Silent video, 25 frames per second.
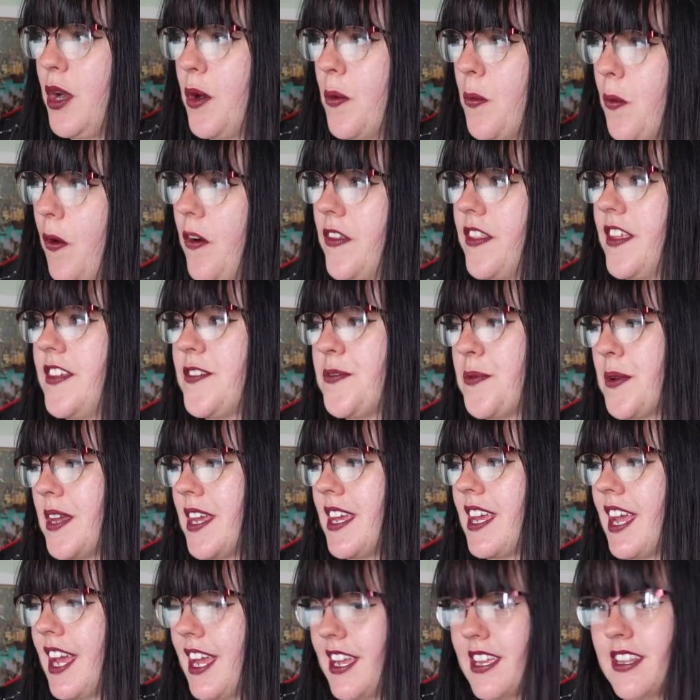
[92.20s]
what this
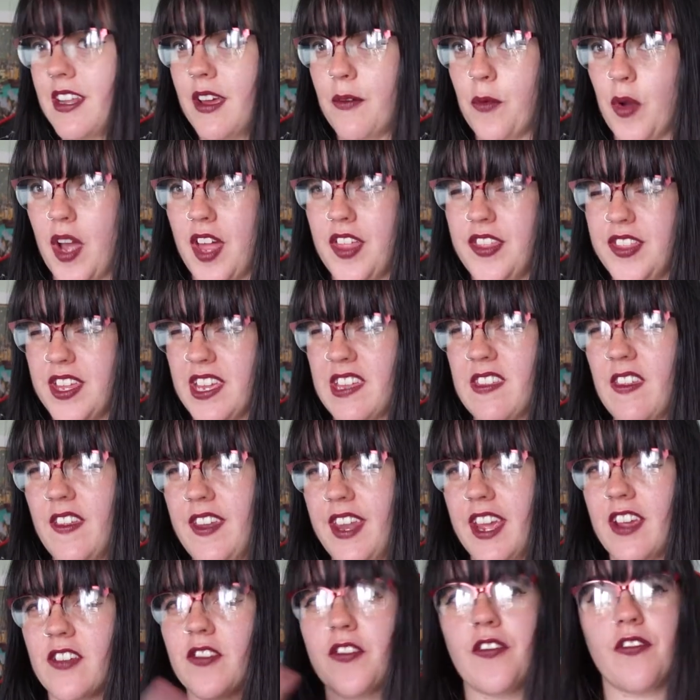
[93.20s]
week and what I think the
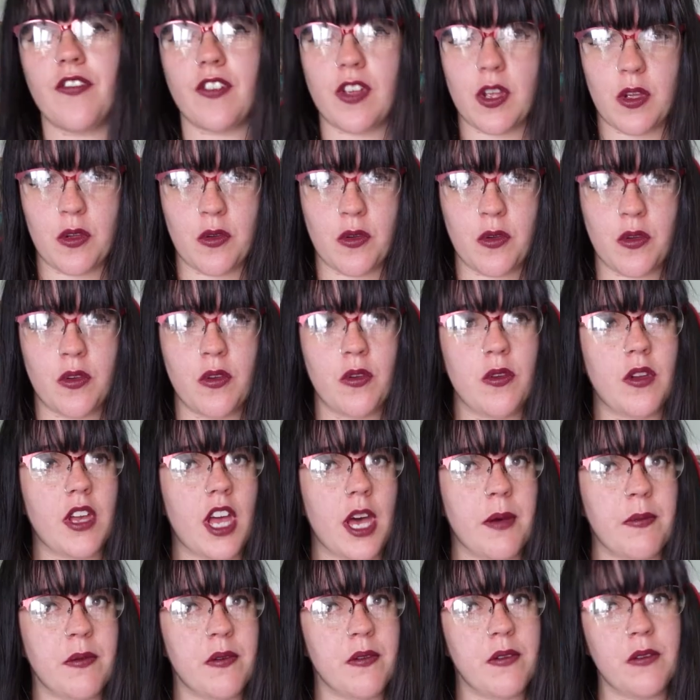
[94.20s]
next few
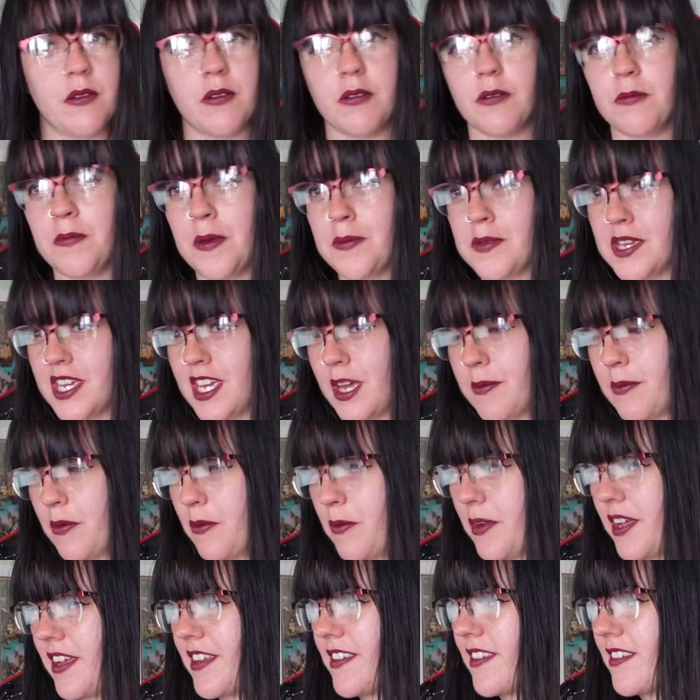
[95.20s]
couple
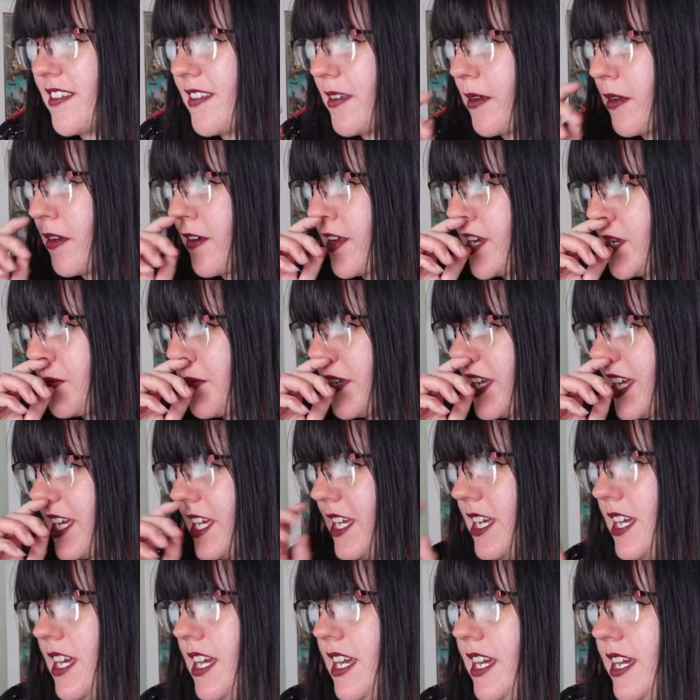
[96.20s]
weeks is going to
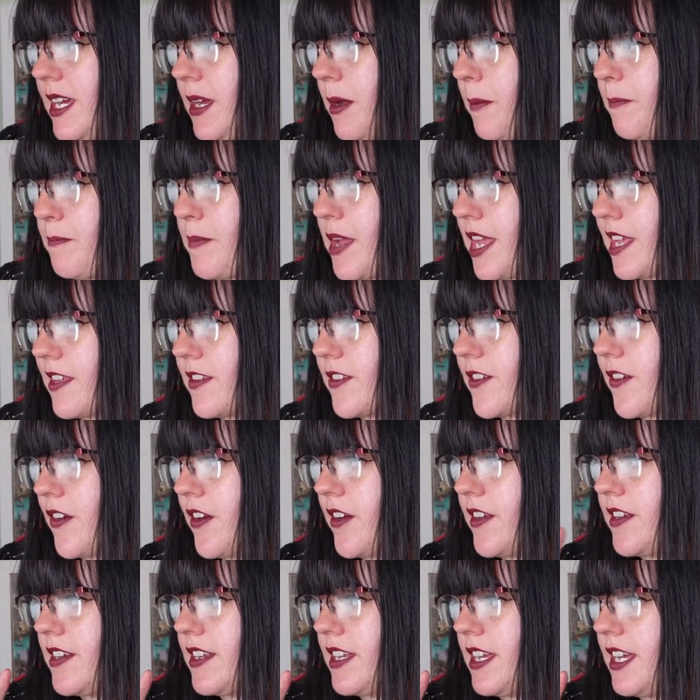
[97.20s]
be based
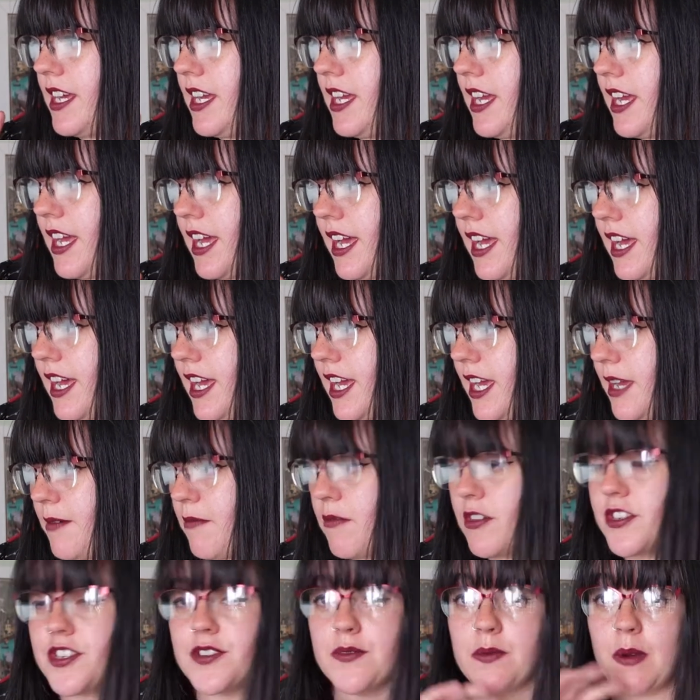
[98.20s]
on,
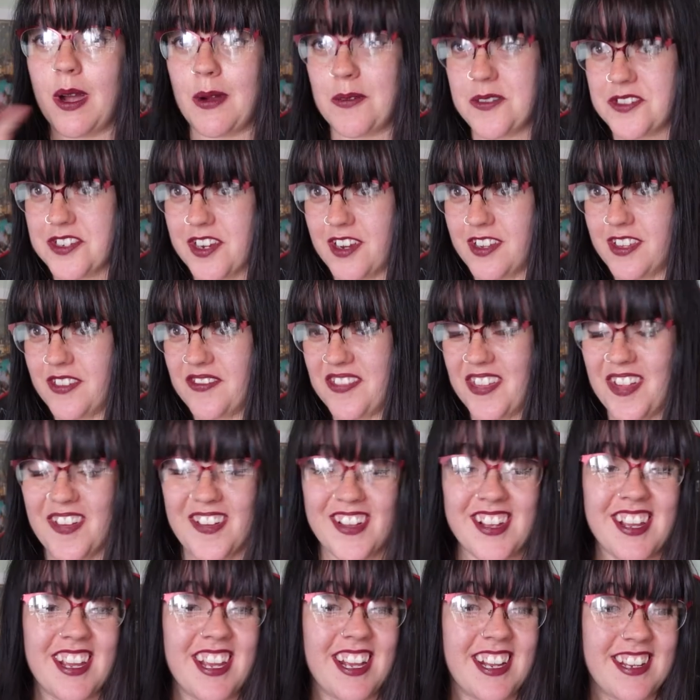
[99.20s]
which is why we're starting the
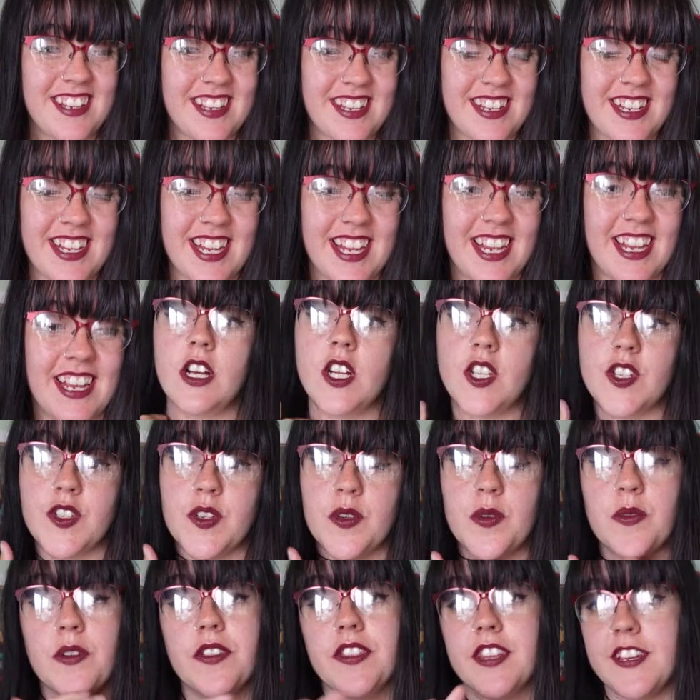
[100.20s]
vlog today.
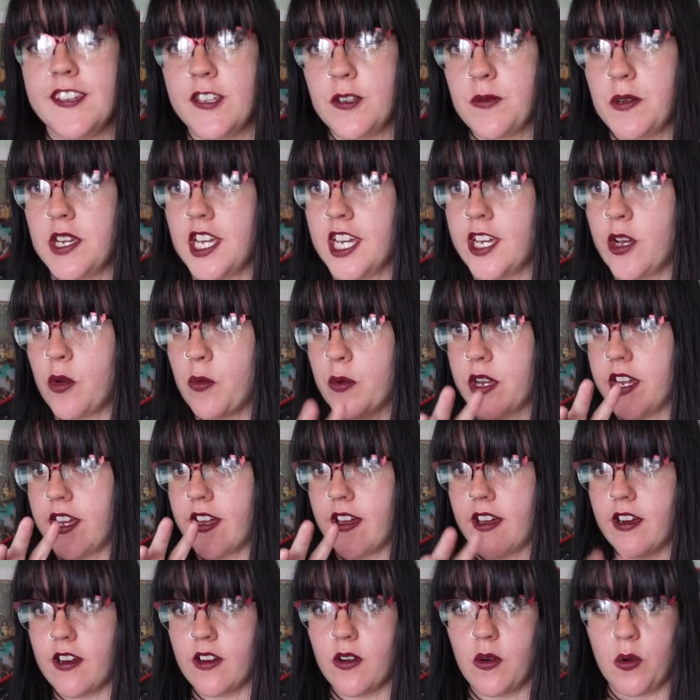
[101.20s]
So this week
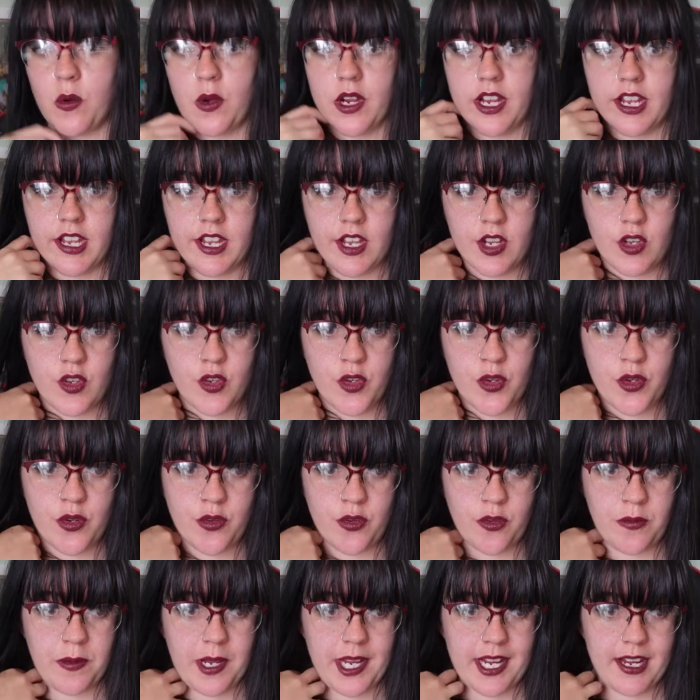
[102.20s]
we are going
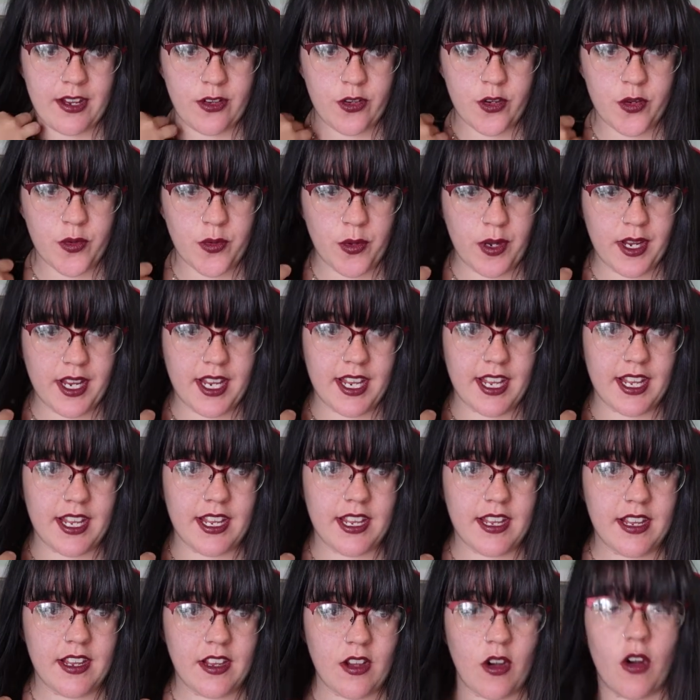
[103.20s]
to be
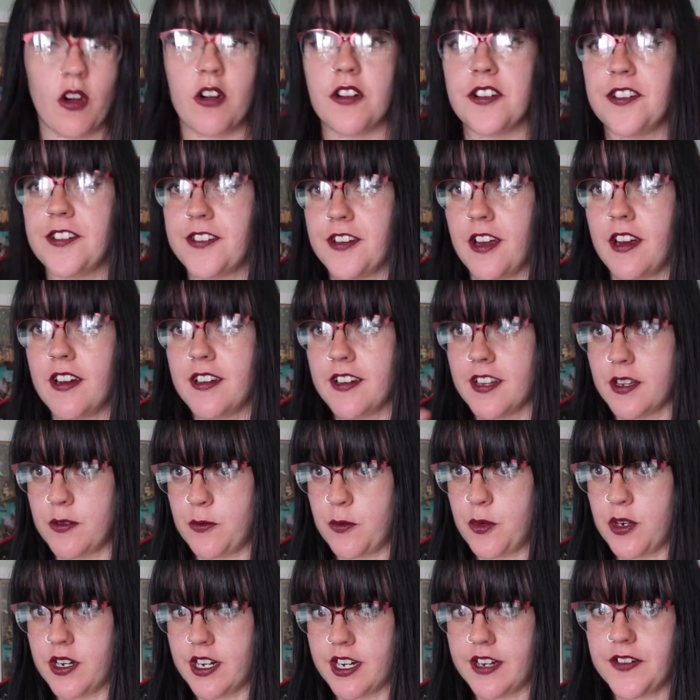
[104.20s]
doing our
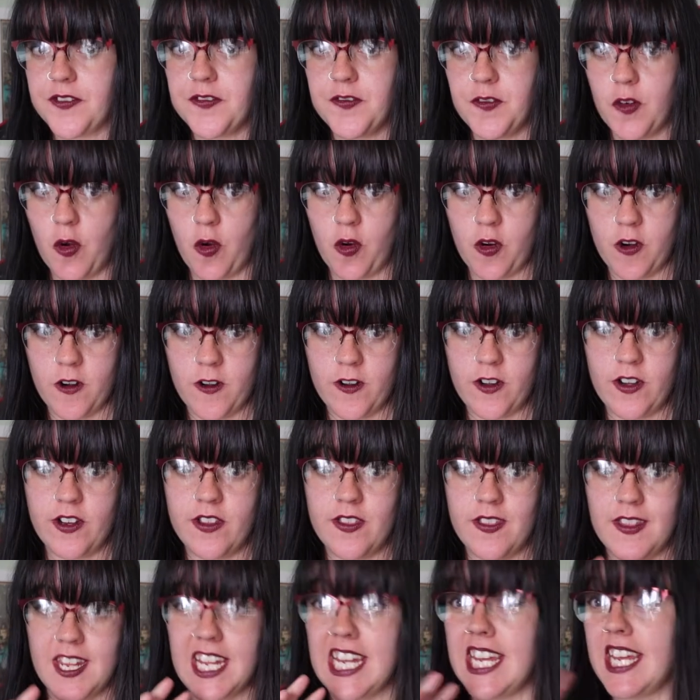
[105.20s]
starting work for
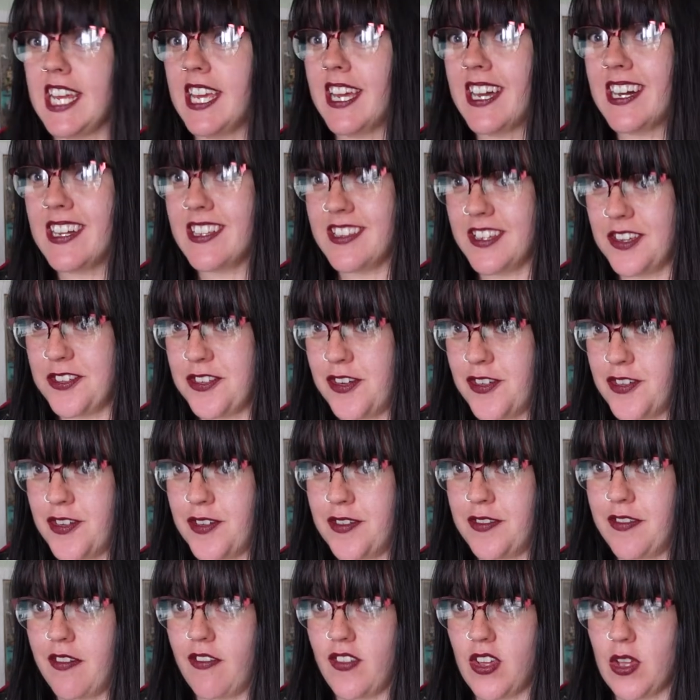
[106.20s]
the
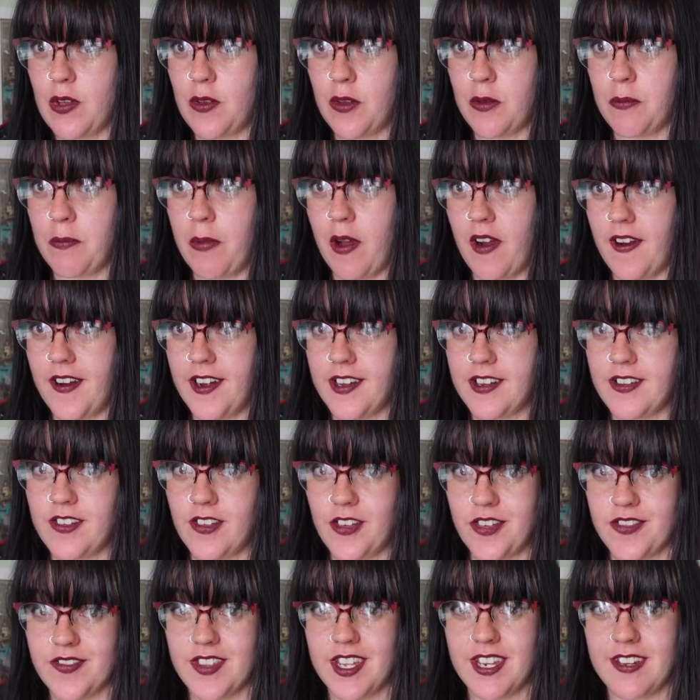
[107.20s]
literature review part
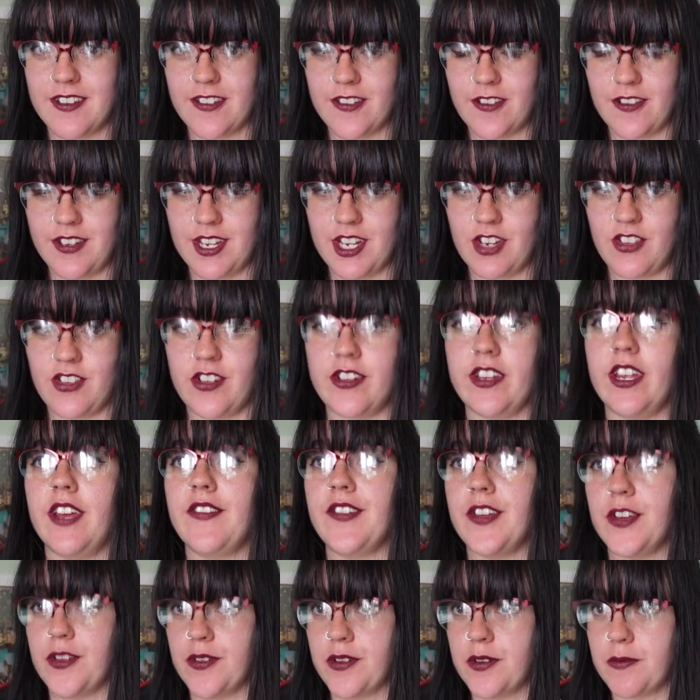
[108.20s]
of the dissertation.
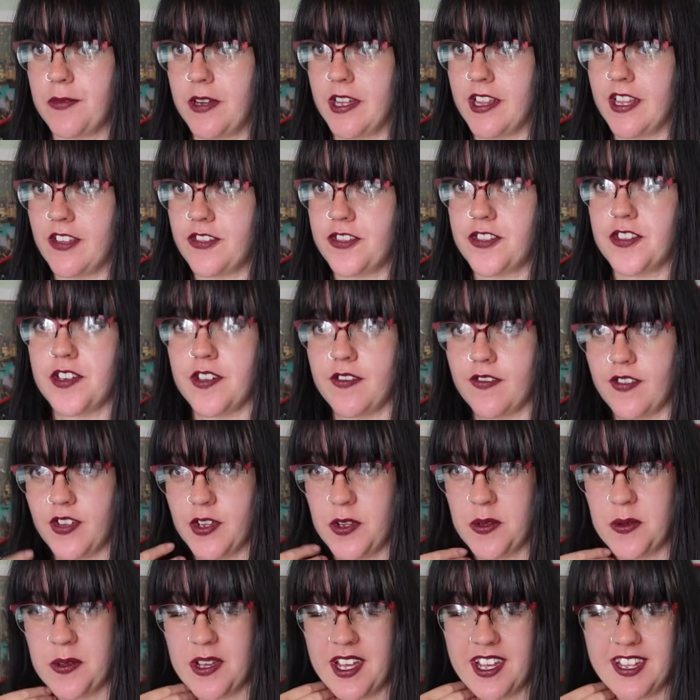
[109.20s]
If you don't know what literature
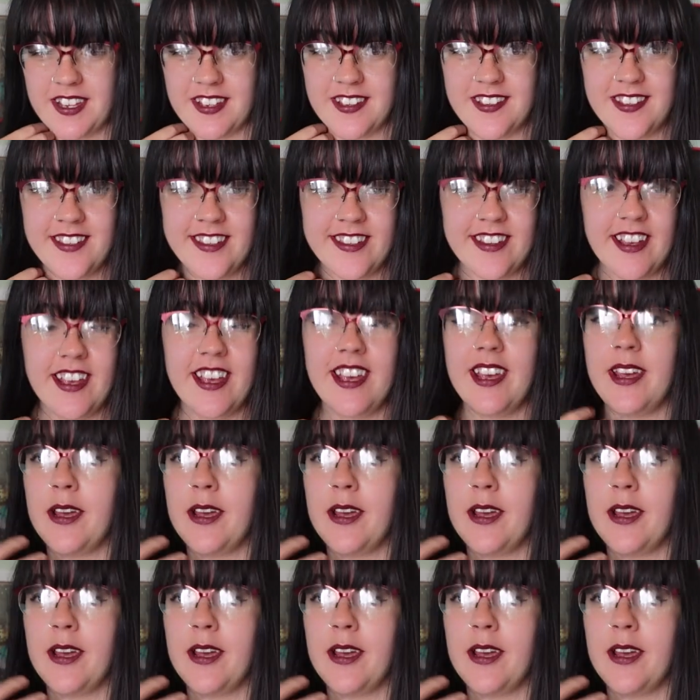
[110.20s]
review is,